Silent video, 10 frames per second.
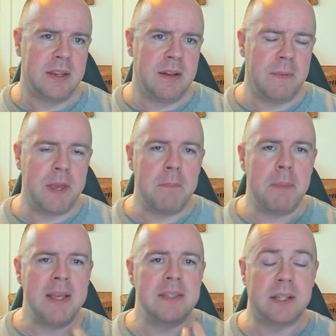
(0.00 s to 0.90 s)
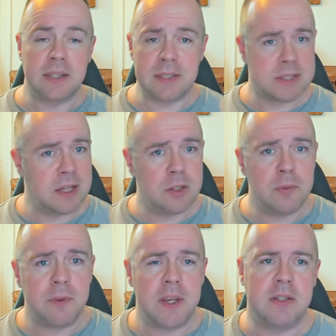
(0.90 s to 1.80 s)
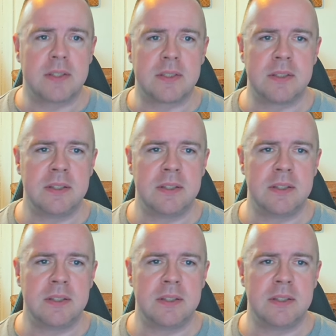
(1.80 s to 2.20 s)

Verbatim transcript: they basically sell you fakes.